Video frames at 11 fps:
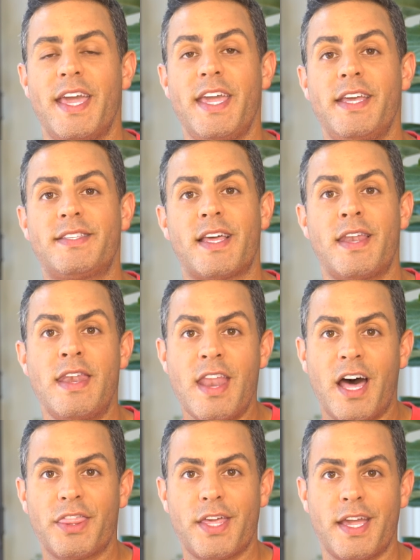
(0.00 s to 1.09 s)
It's
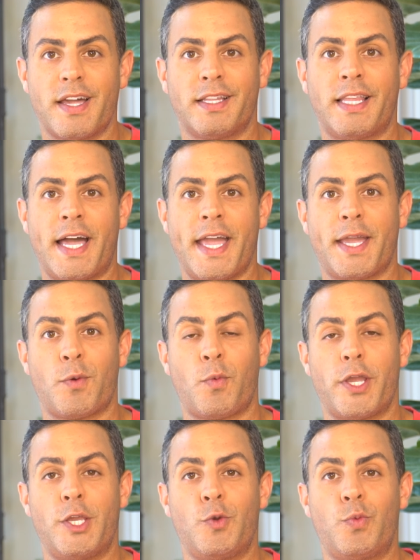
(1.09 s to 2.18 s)
nothing like
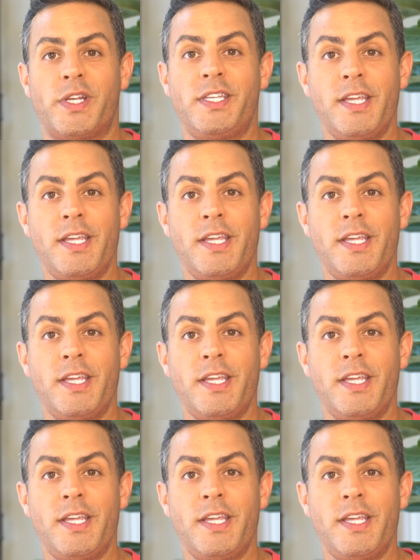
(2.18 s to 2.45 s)
what you would